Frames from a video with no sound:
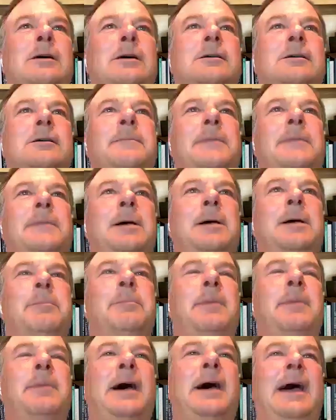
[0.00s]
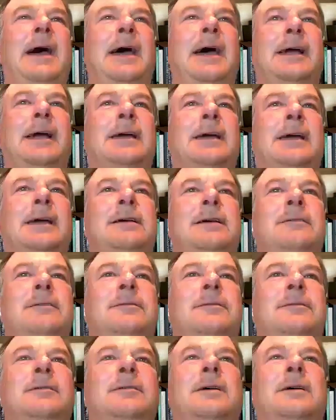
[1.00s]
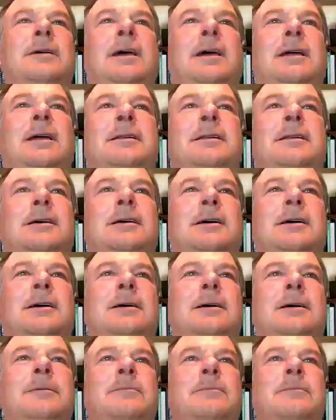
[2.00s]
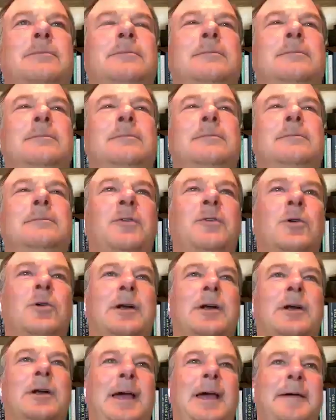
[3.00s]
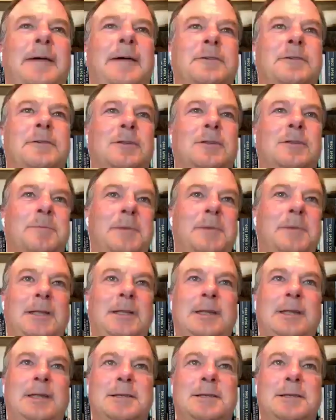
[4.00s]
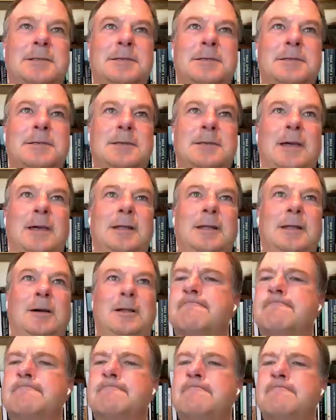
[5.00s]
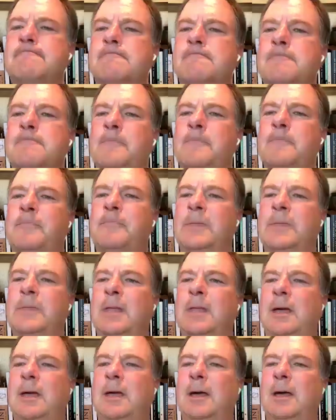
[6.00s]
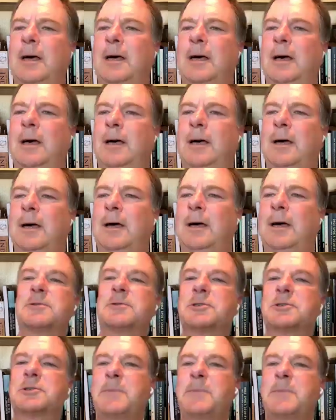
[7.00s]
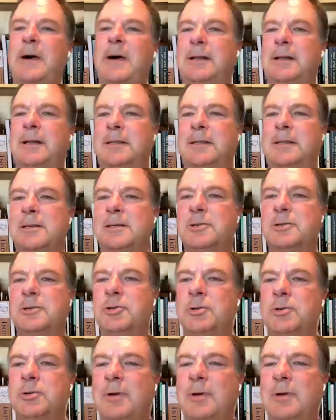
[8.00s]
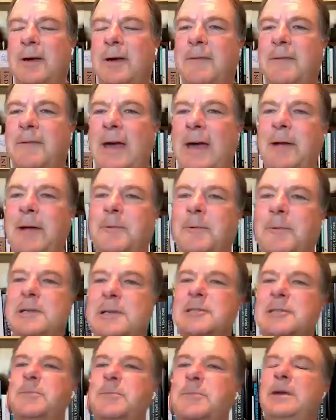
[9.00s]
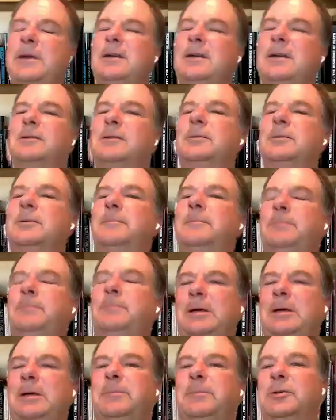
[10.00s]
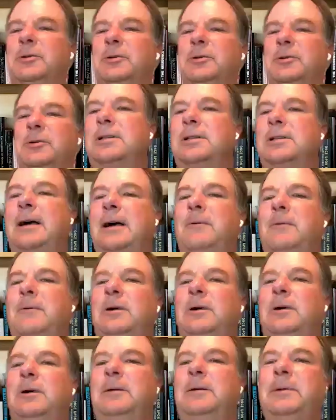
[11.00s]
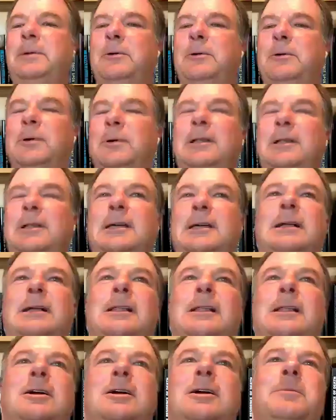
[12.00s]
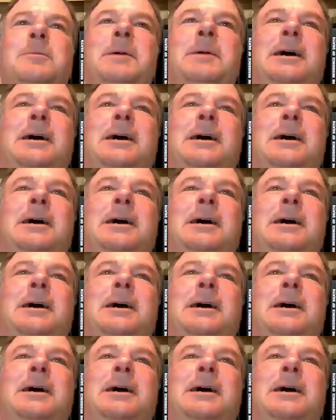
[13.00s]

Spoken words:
them back. And of course, disinfecting before and after the meetings and all of that. Could the bishop and the panelists respond to the issue of at-risk people? This is a good question. I want to be really clear about this.